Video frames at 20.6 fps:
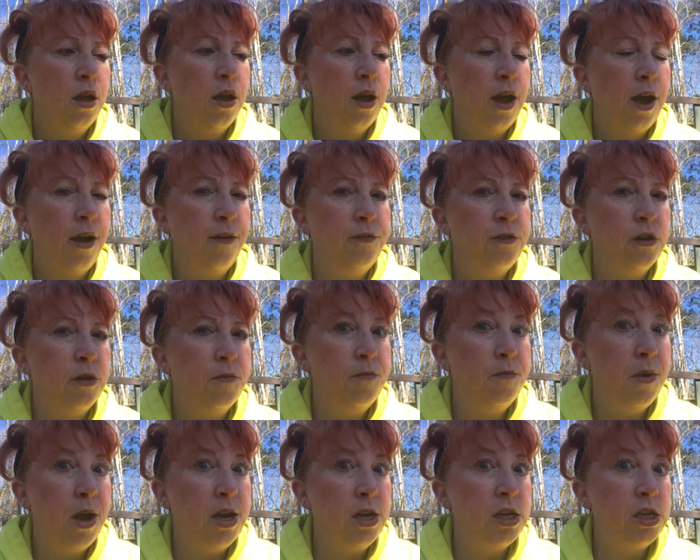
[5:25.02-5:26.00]
after
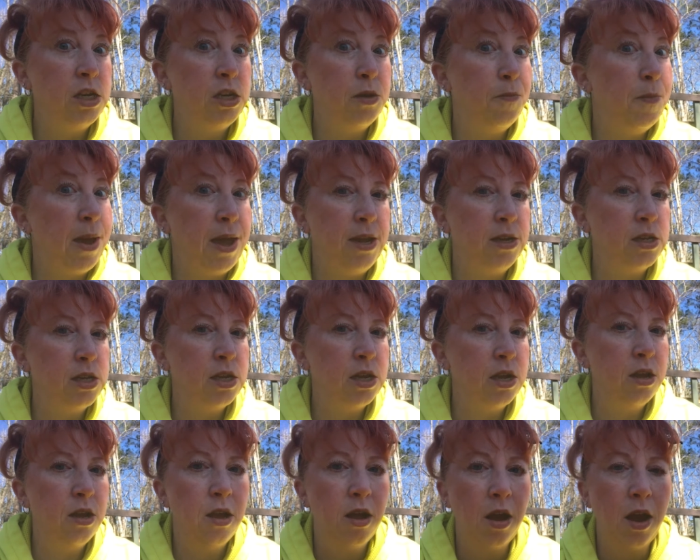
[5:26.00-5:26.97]
much debate,
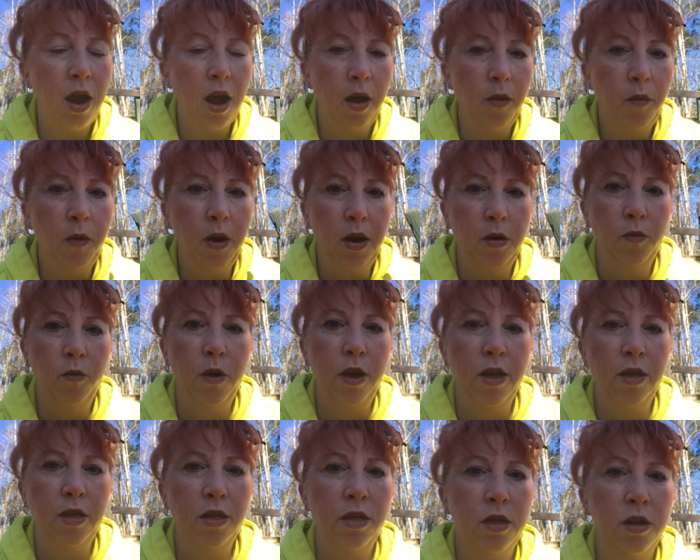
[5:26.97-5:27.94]
I went
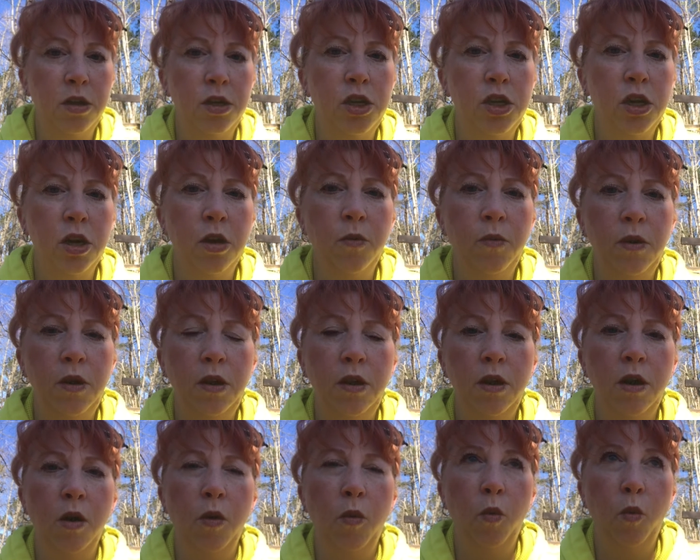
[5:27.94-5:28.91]
with
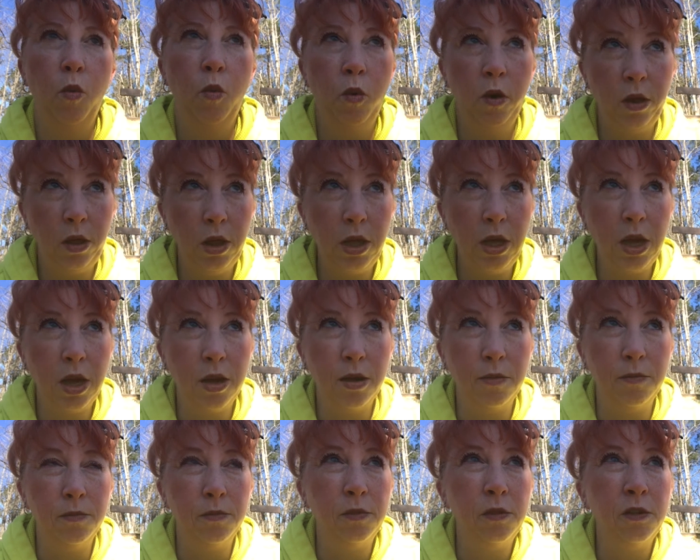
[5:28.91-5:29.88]

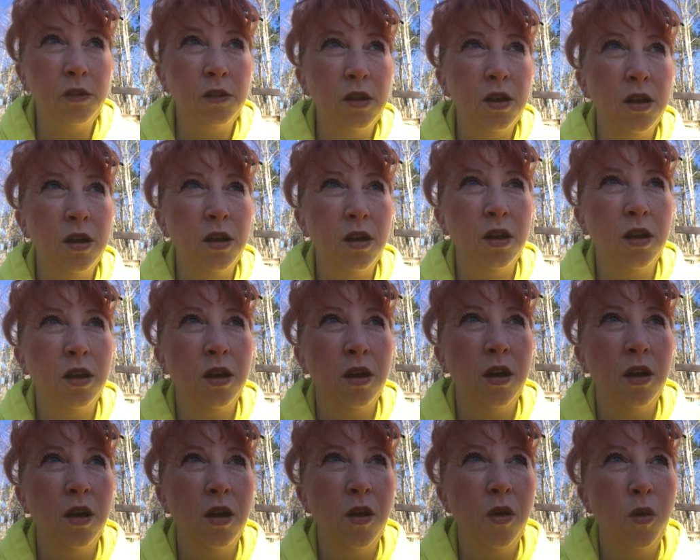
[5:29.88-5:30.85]
Sherwin-Williams
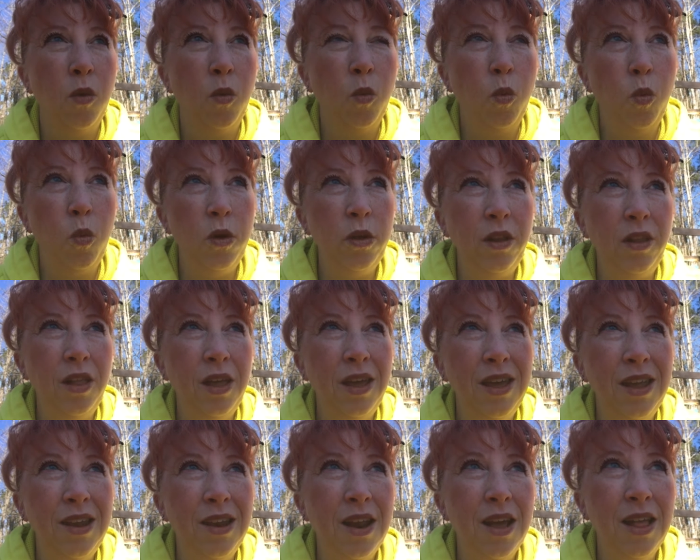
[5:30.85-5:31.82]

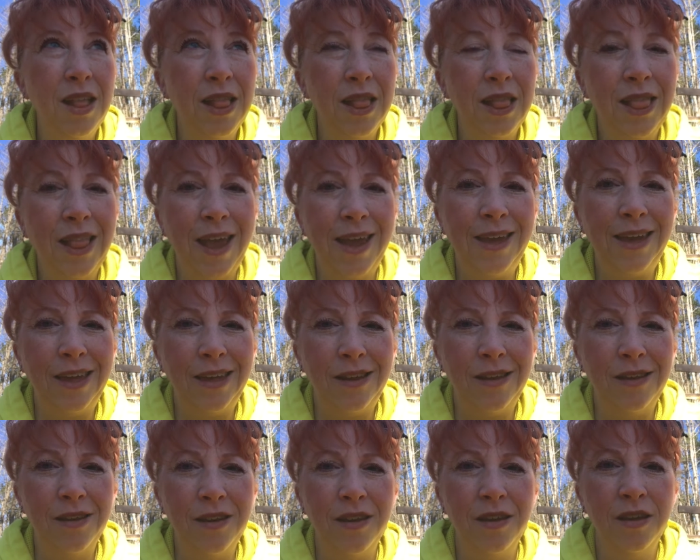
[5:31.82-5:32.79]
Woodland
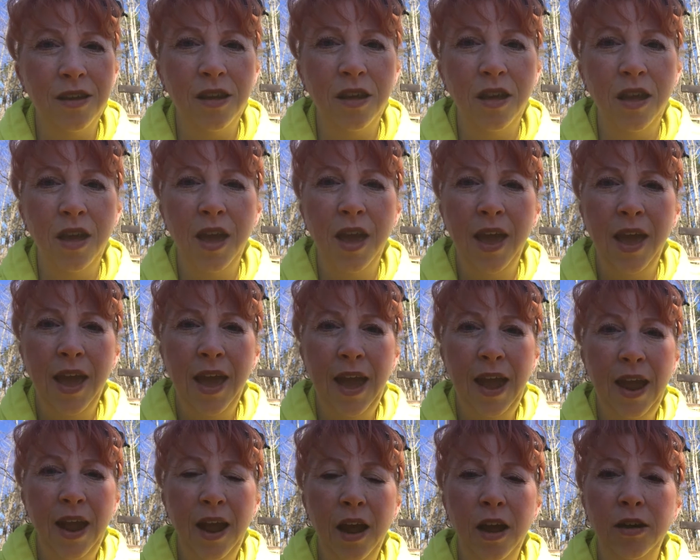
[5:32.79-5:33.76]
Lichen,
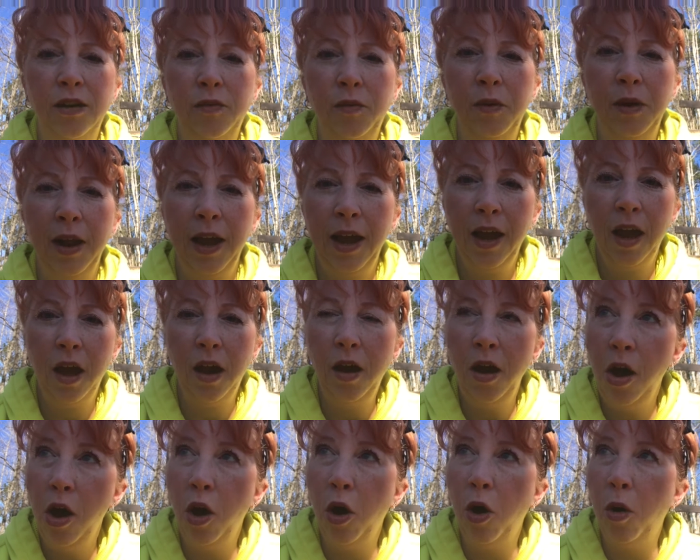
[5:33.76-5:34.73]
and when I got
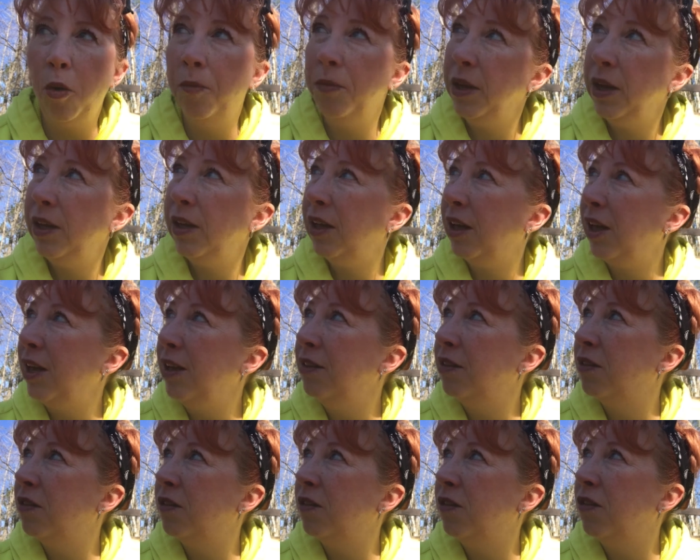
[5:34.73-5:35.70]
home,
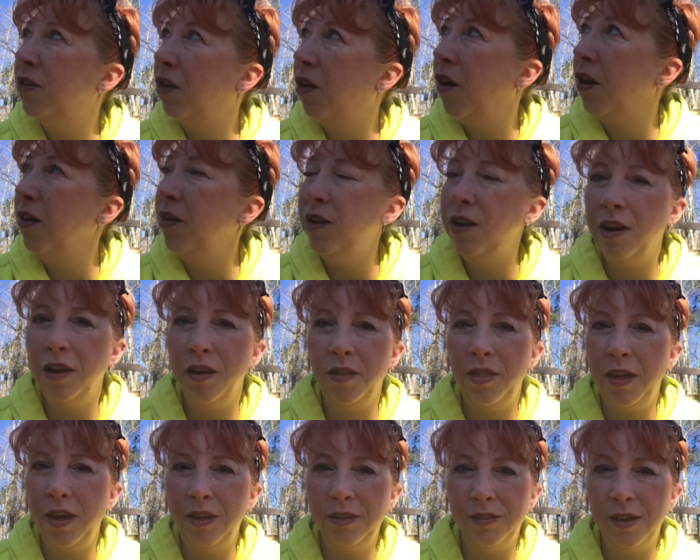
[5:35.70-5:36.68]
it's darn near
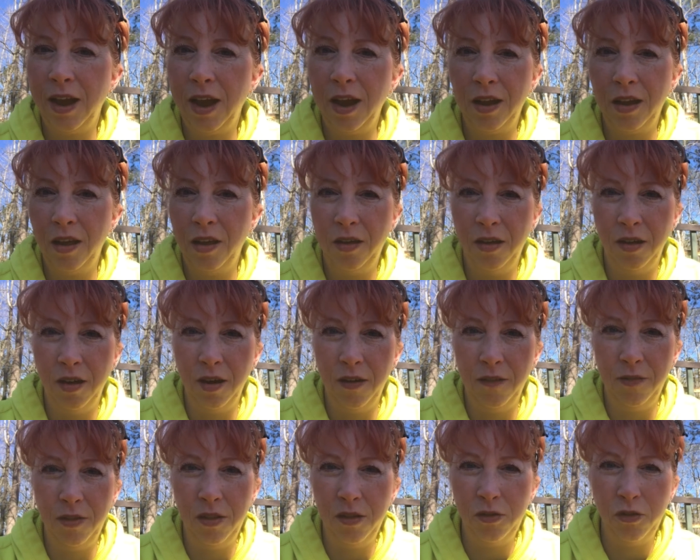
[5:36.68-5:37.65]
the exact color
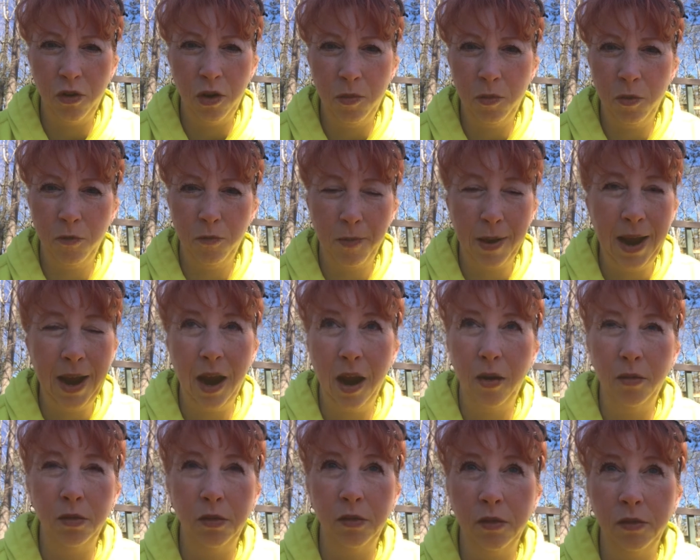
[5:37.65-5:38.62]
of the trim of my
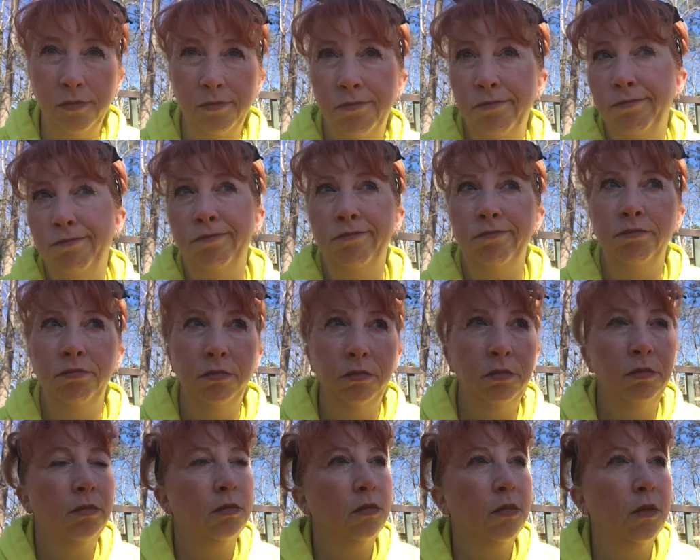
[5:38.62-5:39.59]
house.
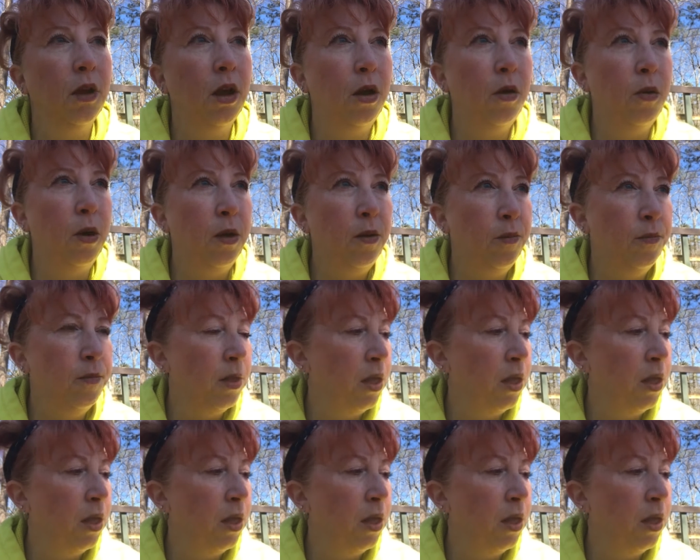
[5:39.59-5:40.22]
Oh well.